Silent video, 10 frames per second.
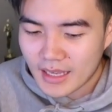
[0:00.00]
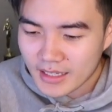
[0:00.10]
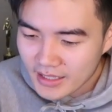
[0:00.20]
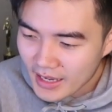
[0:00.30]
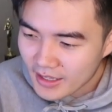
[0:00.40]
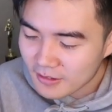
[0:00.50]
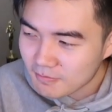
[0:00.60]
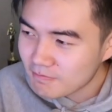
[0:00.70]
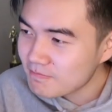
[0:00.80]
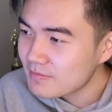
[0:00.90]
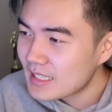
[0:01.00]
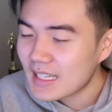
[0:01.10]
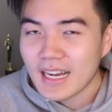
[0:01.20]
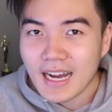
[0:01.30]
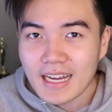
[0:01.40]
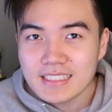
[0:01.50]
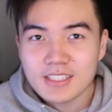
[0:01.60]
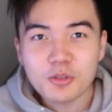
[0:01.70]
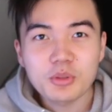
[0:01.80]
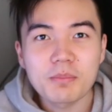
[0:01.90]
And yet, I
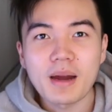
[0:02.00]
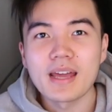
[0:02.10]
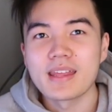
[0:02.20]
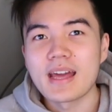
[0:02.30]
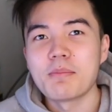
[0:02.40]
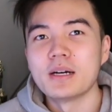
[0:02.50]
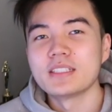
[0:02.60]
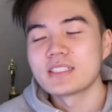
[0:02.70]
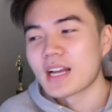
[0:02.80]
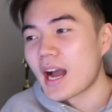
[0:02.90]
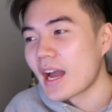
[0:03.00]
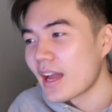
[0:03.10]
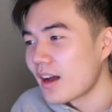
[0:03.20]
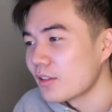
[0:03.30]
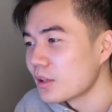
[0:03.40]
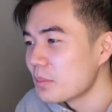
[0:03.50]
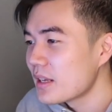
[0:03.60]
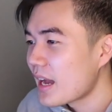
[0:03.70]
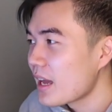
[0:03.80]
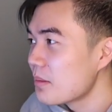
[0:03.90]
still don't really buy that much. I'll
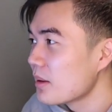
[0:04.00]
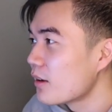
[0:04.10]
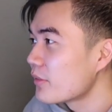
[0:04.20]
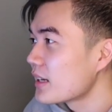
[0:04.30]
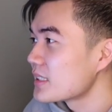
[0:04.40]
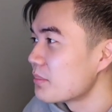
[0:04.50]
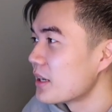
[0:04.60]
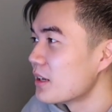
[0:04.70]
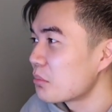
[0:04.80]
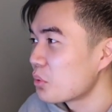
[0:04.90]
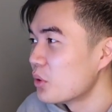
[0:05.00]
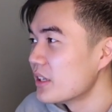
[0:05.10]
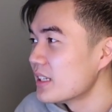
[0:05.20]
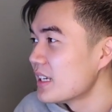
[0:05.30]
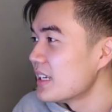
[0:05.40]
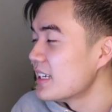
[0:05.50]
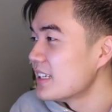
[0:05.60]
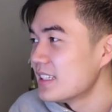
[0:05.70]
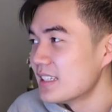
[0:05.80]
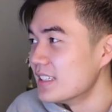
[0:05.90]
admit I had Belfast at my number one
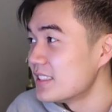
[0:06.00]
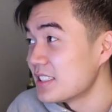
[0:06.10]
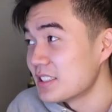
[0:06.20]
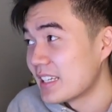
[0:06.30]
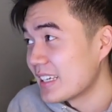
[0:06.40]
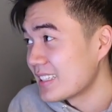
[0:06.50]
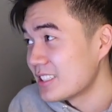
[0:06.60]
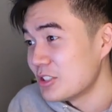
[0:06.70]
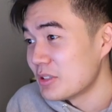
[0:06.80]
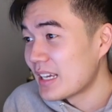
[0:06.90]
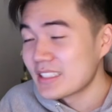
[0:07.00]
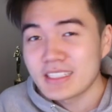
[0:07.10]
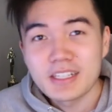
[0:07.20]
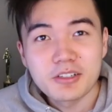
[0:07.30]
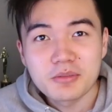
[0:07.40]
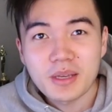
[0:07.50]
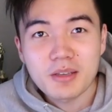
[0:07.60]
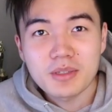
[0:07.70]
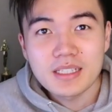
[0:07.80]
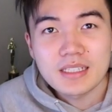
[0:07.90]
until like 2 days ago,
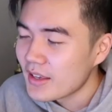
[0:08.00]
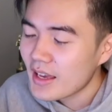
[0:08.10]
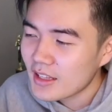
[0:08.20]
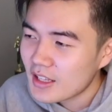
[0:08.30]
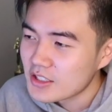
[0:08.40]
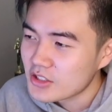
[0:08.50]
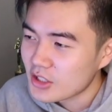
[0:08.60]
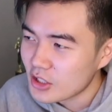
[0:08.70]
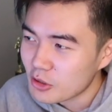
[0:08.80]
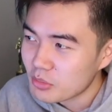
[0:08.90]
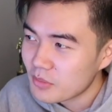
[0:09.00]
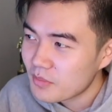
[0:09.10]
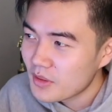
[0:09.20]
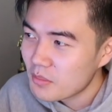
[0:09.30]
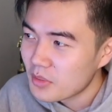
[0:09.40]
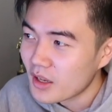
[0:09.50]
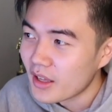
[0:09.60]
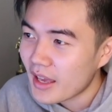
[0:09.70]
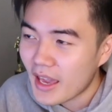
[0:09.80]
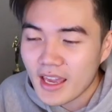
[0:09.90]
maybe. Yeah, it lost the Globe.
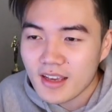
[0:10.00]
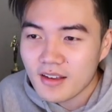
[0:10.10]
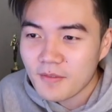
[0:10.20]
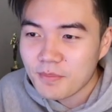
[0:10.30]
But A,